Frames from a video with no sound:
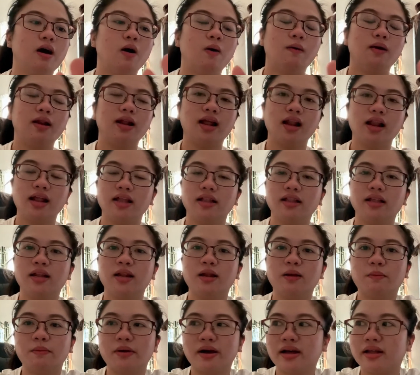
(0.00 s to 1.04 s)
wala lang
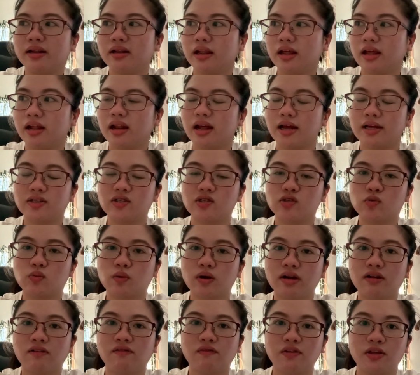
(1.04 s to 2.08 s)
din naman, and I just
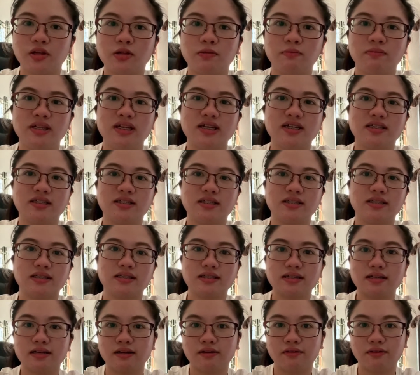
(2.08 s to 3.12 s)
wanna film this
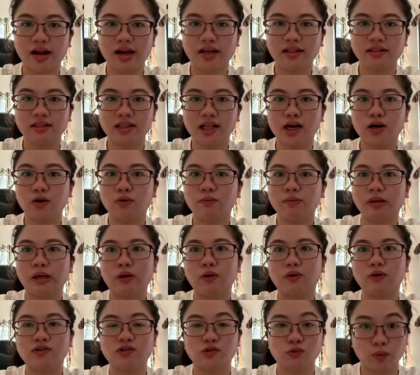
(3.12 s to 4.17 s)
right now
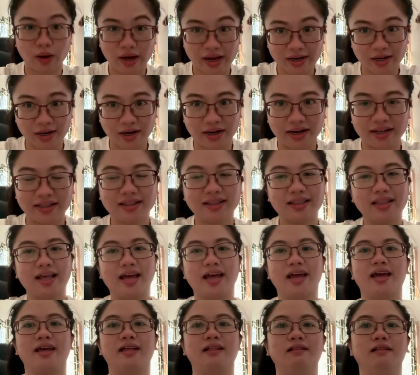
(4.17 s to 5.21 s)
because why not,
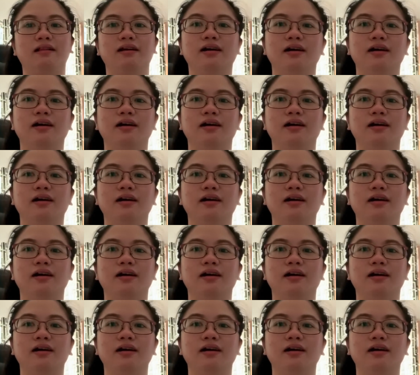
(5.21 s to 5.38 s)
and